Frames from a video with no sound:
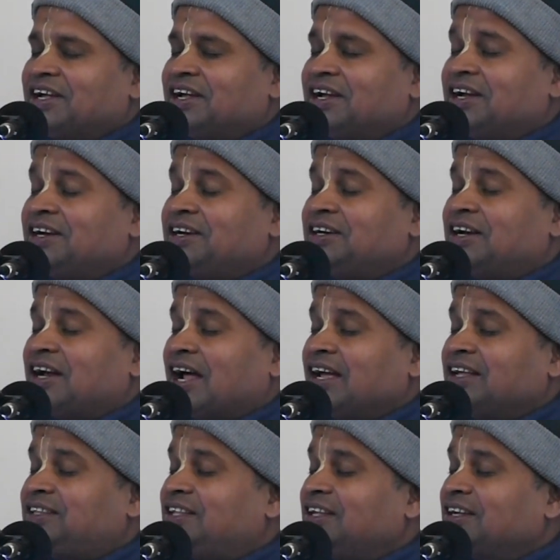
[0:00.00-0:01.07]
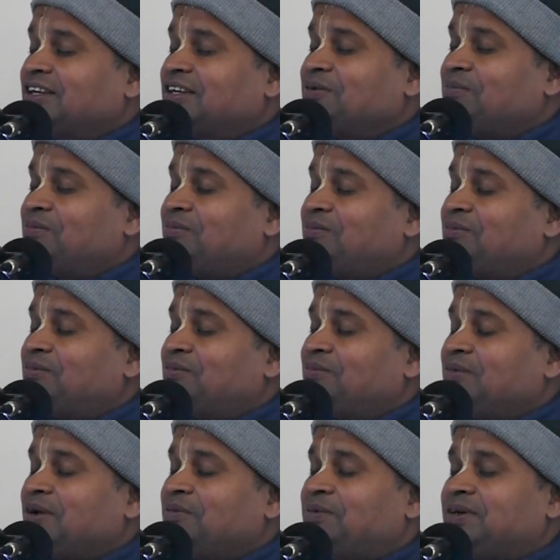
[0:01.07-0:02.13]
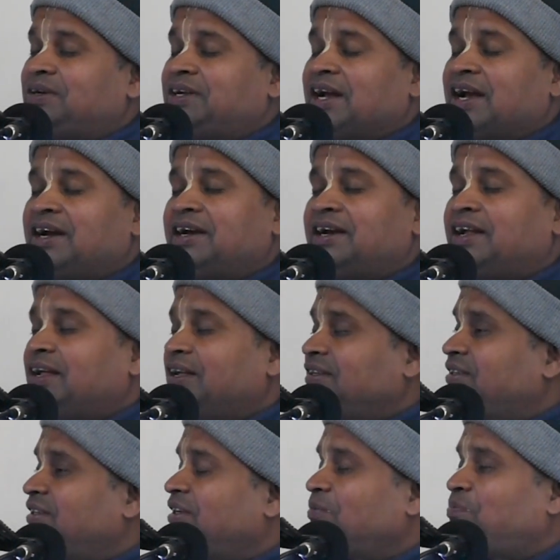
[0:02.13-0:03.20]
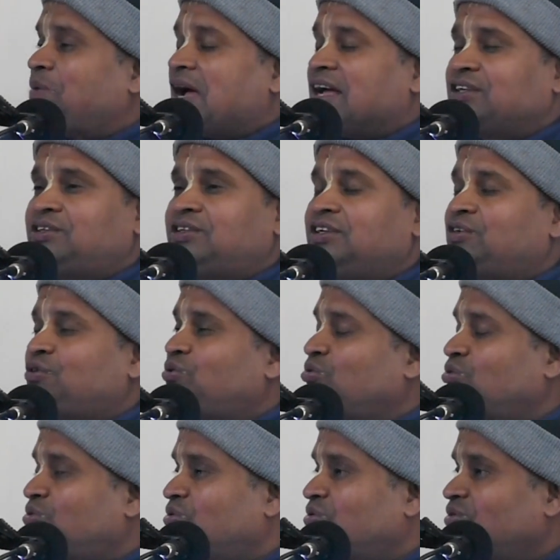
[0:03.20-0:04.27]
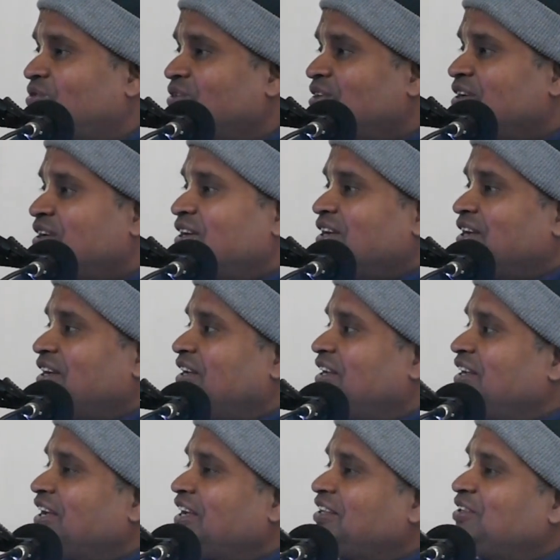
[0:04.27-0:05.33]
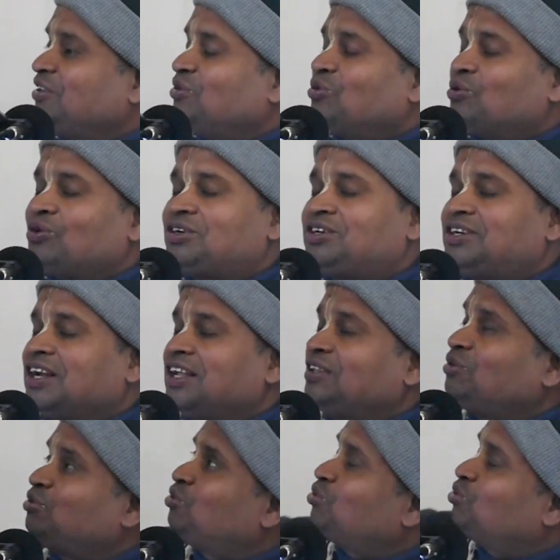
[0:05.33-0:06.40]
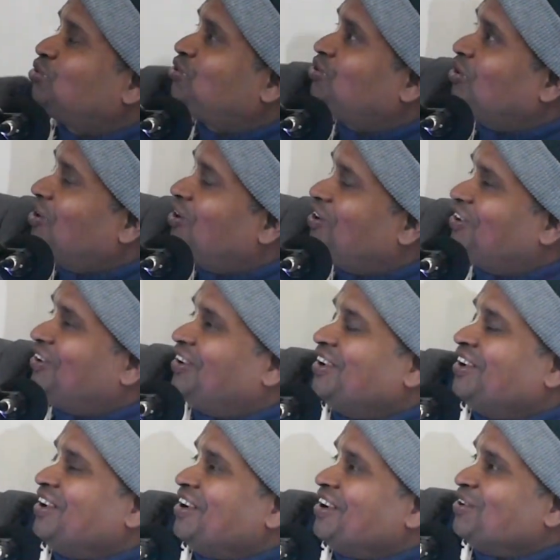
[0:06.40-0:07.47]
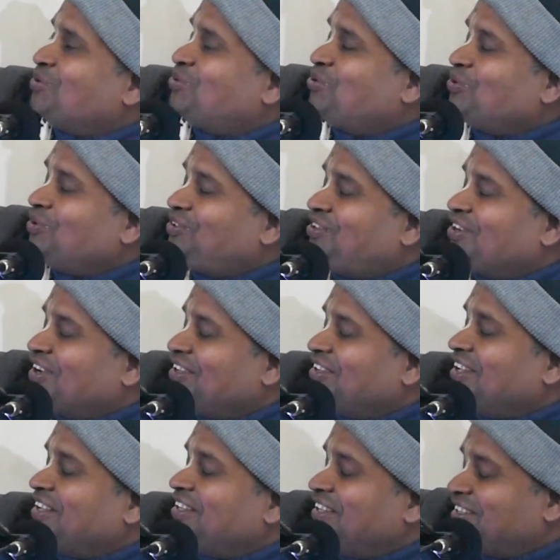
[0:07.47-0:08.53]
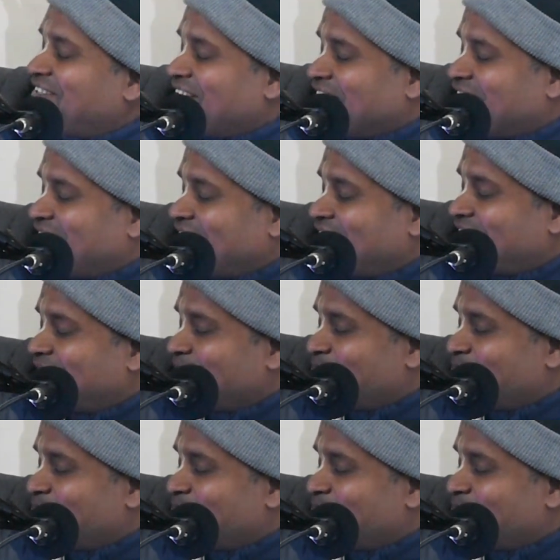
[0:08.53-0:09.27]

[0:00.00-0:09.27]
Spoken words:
and I think maybe 10 days he passed this tour. He has no strength to stop. Switch on this, at least